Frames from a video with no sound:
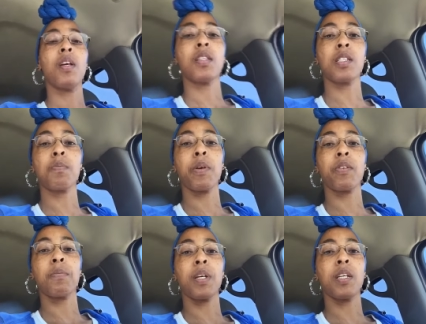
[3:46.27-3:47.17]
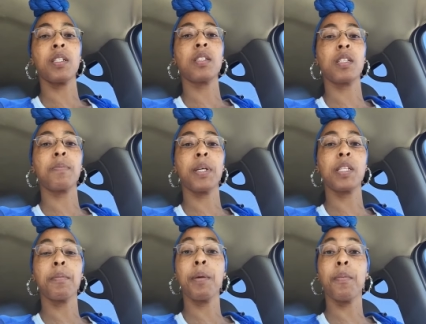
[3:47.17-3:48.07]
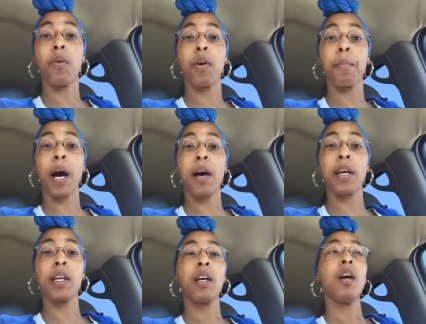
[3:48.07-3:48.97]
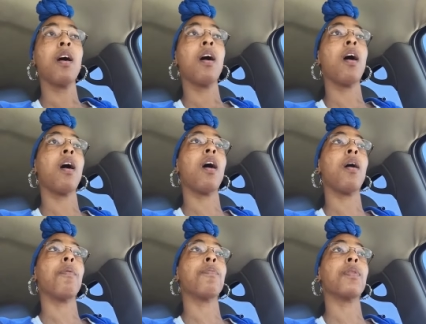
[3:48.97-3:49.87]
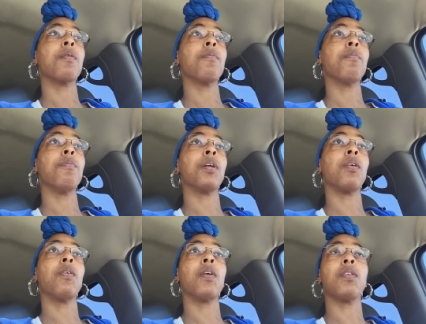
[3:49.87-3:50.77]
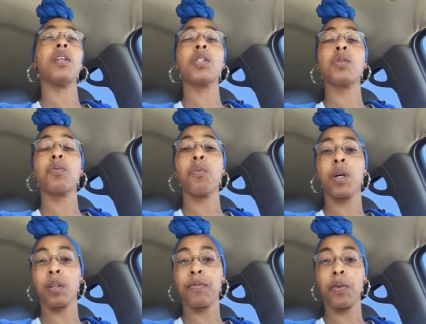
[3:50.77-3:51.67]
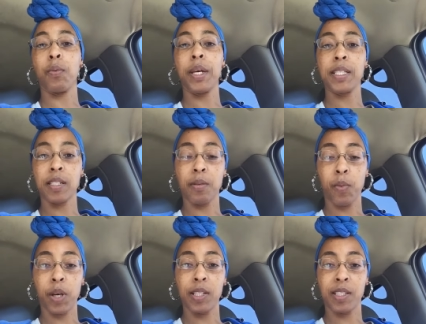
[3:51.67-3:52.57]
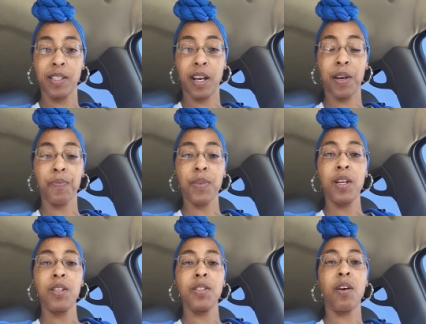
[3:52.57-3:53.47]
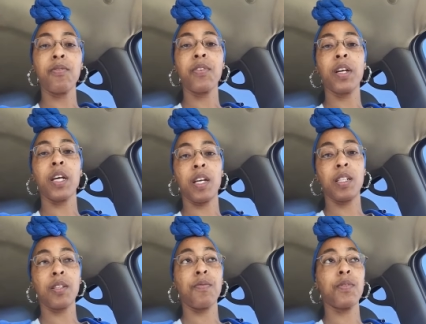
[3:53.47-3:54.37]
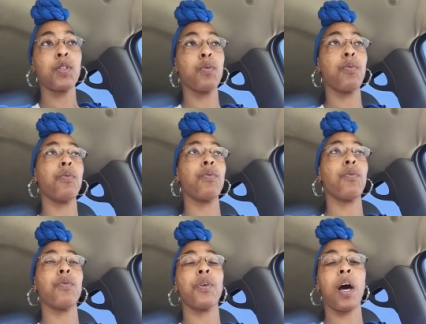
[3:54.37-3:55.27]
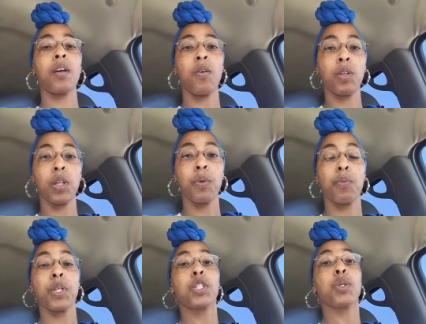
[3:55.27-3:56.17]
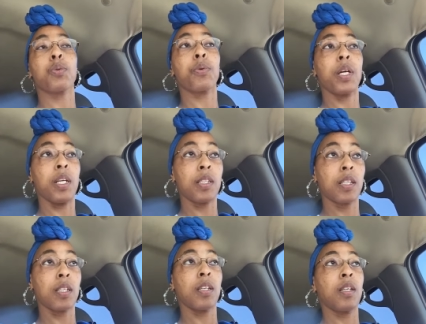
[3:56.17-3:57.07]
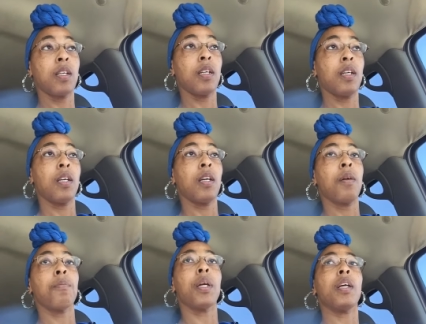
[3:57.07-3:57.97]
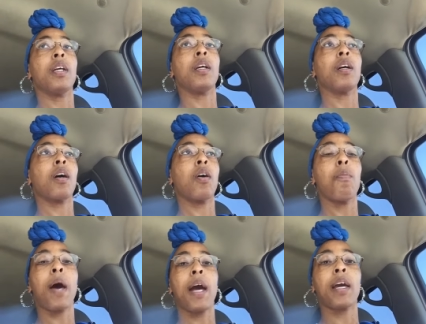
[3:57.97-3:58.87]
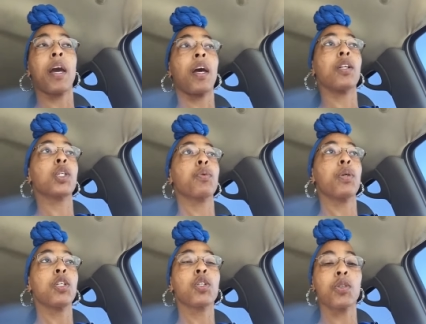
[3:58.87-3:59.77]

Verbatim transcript: the spirit begins to speak to me more about it. Um, but on this wonderful Wisdom Wednesday, don't forget to not only retreat, meaning go back and treat